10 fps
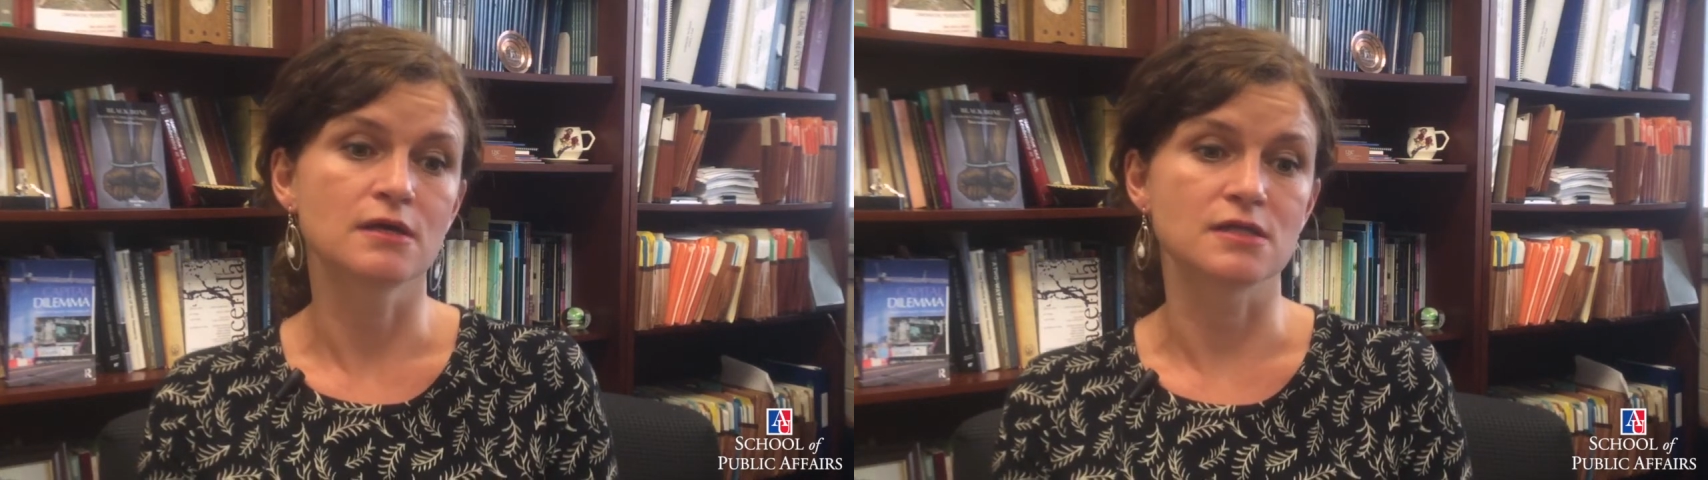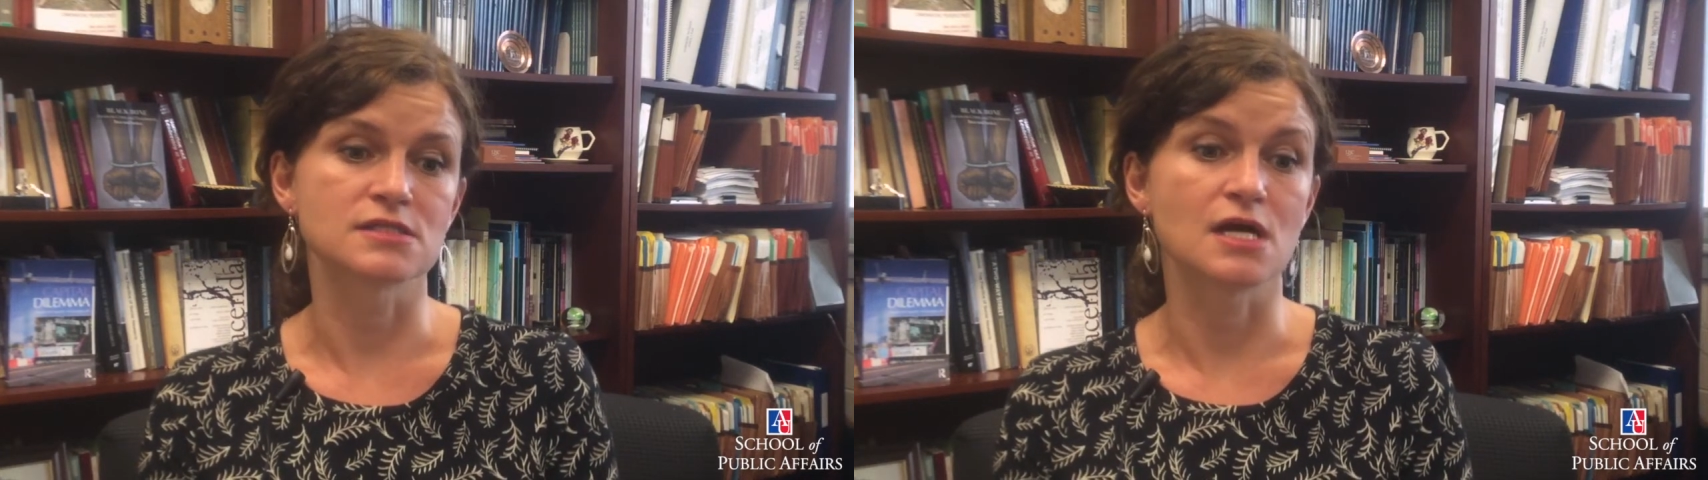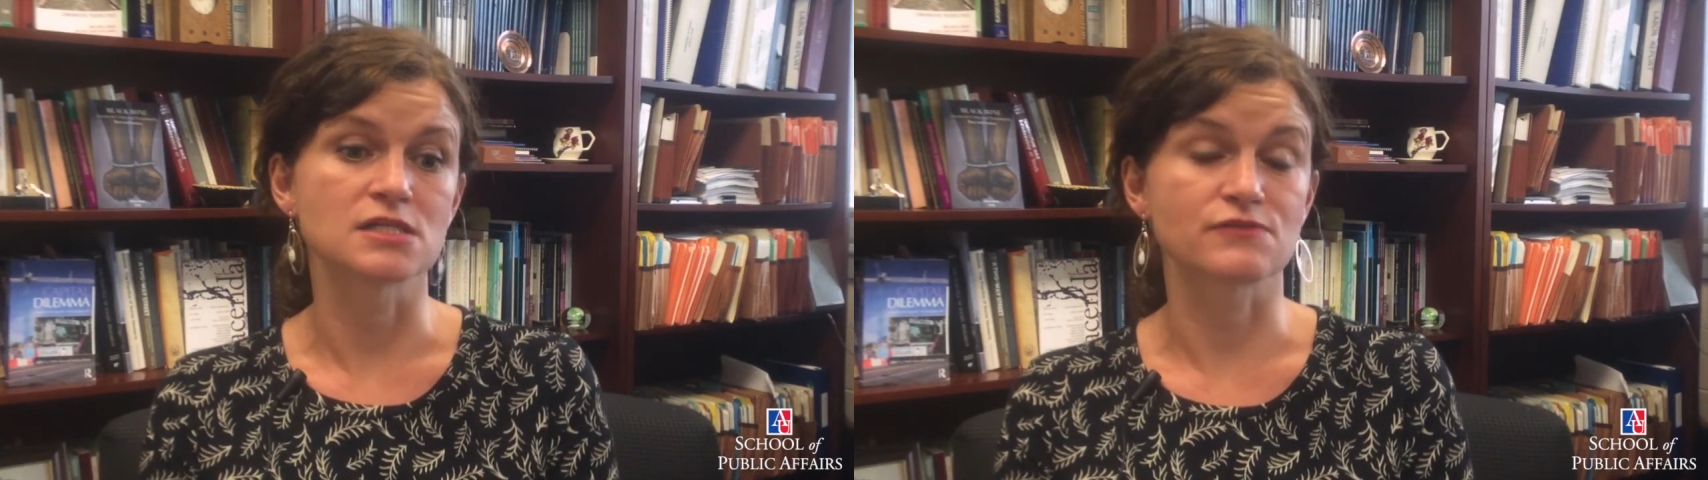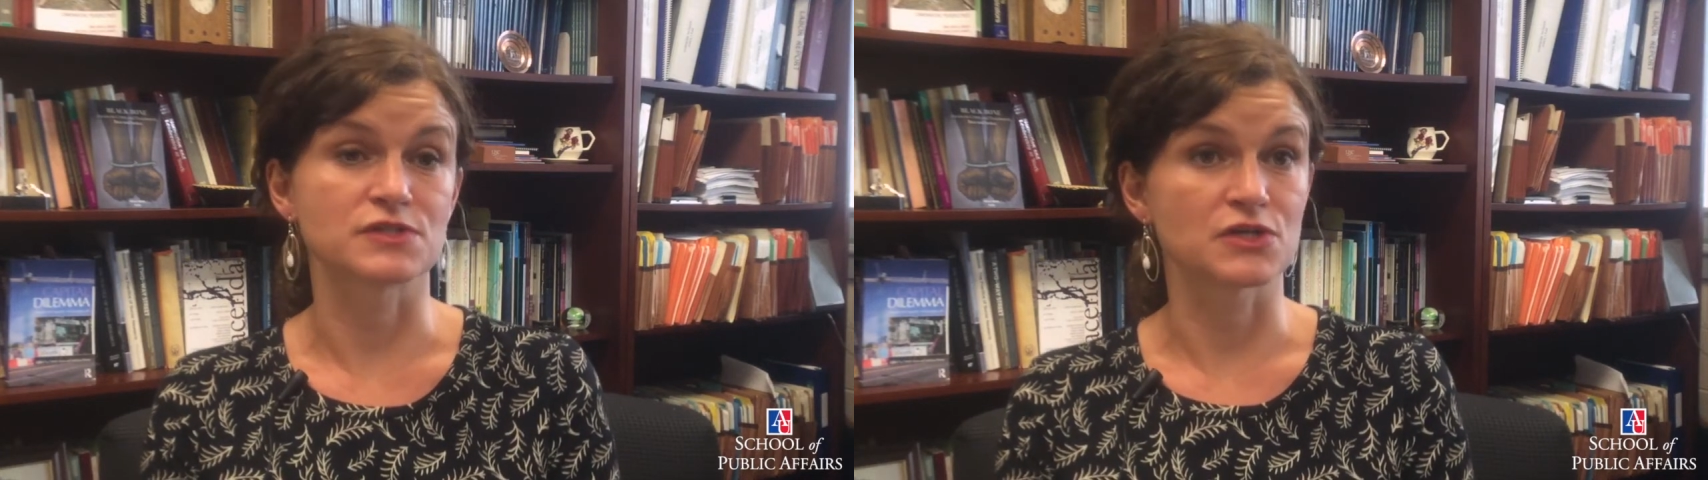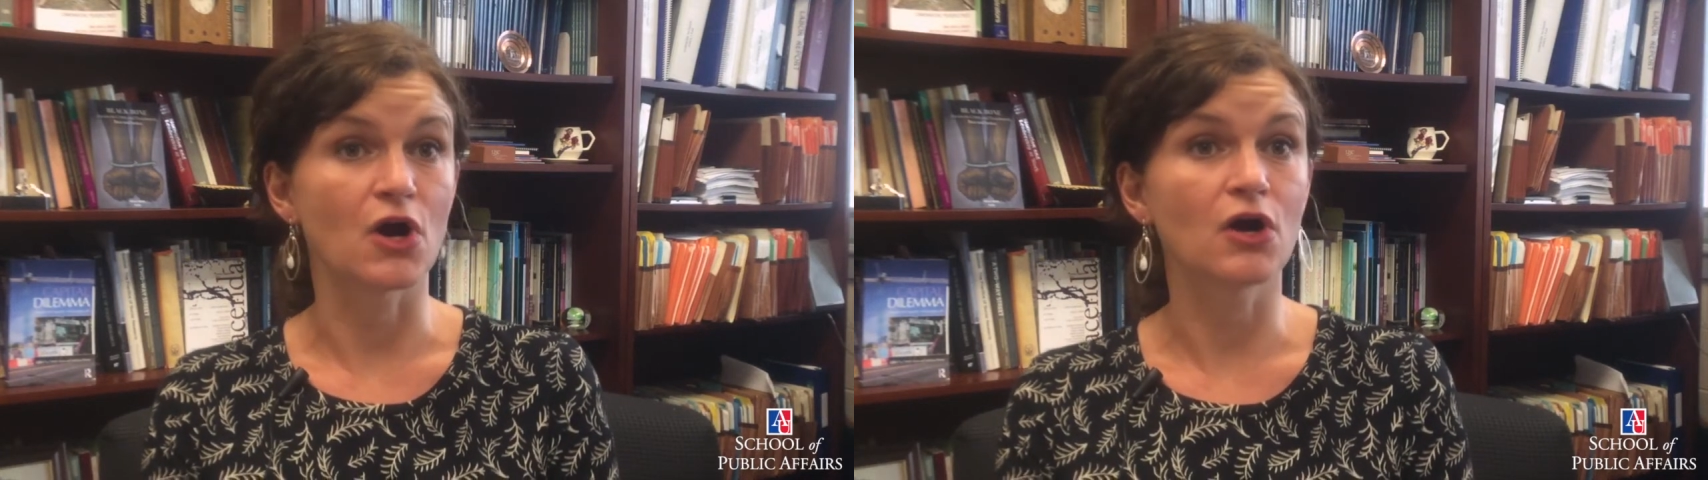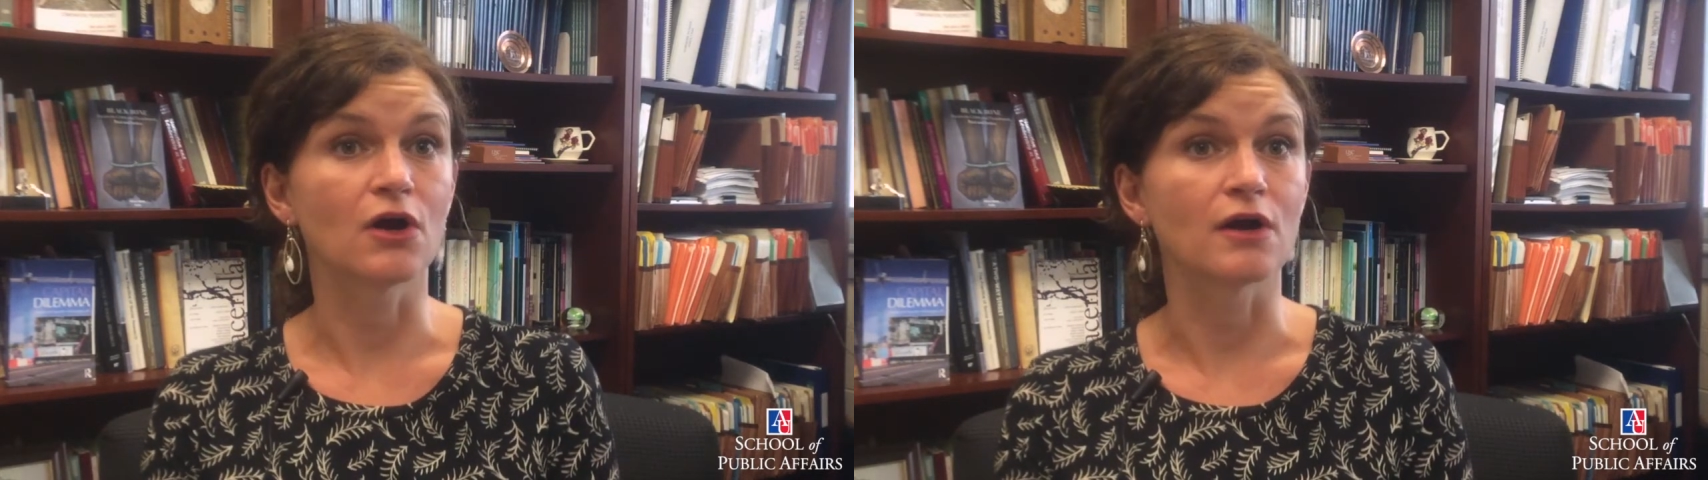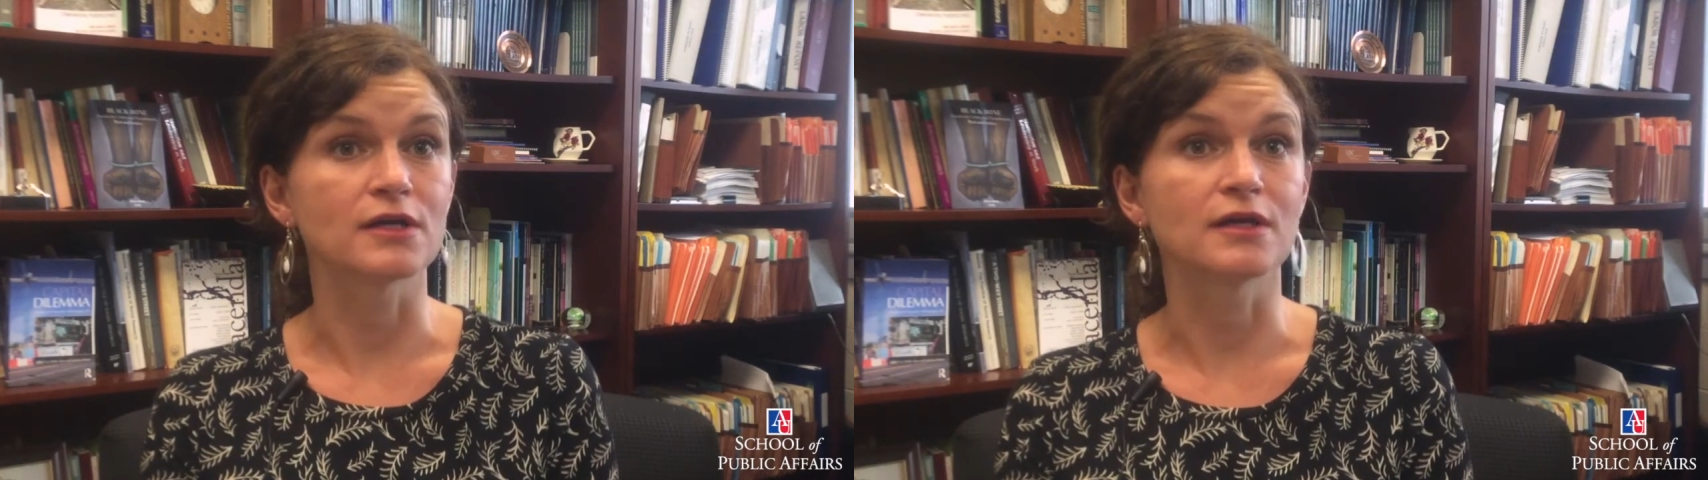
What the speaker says: Gonzalez versus Carhart,